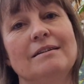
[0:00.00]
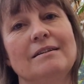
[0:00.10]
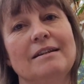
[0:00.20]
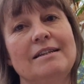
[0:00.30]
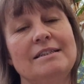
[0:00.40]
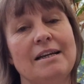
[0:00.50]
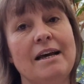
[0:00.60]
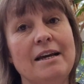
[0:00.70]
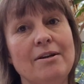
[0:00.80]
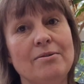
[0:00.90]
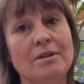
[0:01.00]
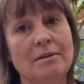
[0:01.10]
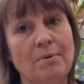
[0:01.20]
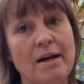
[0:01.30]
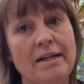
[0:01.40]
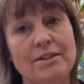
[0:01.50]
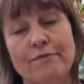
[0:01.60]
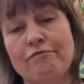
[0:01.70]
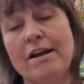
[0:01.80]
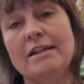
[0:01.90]
They sailed away to
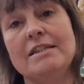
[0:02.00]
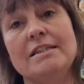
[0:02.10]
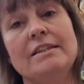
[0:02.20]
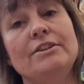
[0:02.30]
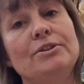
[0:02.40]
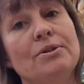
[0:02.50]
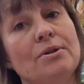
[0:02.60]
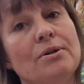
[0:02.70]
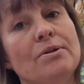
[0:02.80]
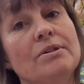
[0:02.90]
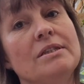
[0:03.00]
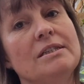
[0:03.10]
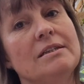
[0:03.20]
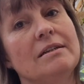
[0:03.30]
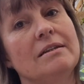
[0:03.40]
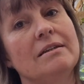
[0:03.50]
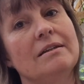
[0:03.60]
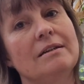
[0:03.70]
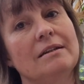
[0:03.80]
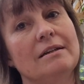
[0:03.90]
France's shores.
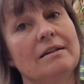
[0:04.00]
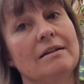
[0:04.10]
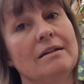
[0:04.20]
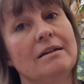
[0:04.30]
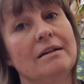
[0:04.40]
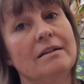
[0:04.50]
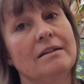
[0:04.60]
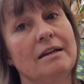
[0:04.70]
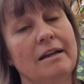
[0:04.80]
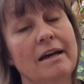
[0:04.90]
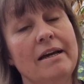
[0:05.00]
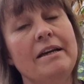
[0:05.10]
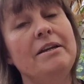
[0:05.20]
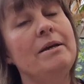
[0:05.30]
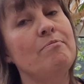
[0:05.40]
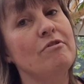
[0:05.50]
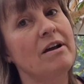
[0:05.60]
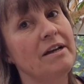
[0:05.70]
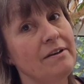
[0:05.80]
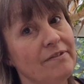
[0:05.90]
The lady
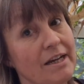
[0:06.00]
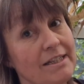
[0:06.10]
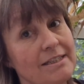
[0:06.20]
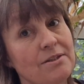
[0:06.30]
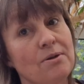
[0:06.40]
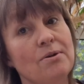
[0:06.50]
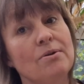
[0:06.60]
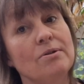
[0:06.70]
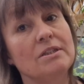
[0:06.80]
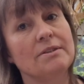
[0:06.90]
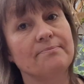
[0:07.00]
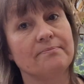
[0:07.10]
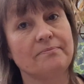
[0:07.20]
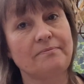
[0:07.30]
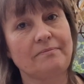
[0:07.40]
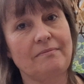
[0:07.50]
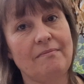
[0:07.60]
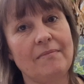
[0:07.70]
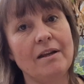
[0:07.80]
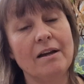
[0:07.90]
brave they sought.
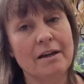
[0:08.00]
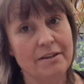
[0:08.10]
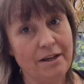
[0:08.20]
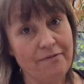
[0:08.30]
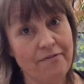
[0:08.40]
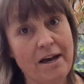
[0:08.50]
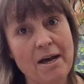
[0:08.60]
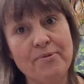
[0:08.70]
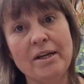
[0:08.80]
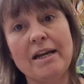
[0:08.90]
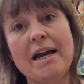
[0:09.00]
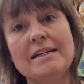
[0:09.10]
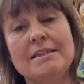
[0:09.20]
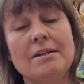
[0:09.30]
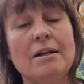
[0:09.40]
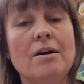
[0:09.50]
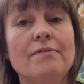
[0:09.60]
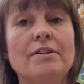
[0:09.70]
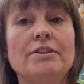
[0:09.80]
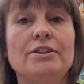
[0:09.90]
They found the castle of
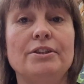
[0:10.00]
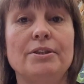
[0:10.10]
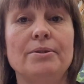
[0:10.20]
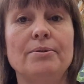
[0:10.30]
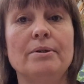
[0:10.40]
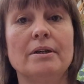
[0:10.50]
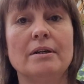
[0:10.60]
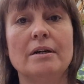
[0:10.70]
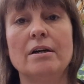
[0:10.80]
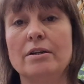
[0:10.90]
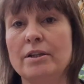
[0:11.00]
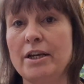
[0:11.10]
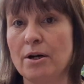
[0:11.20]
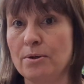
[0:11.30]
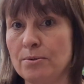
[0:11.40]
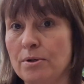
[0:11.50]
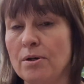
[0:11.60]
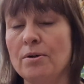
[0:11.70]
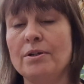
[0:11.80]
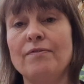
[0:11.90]
the Duke, and the old
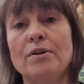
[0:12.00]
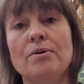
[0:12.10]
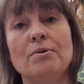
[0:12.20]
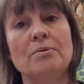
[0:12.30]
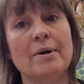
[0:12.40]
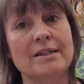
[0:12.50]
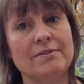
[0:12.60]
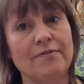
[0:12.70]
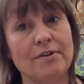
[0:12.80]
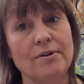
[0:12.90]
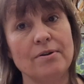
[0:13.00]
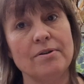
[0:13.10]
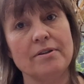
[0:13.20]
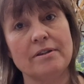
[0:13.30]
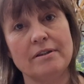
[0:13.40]
Lord of Lorn went forth.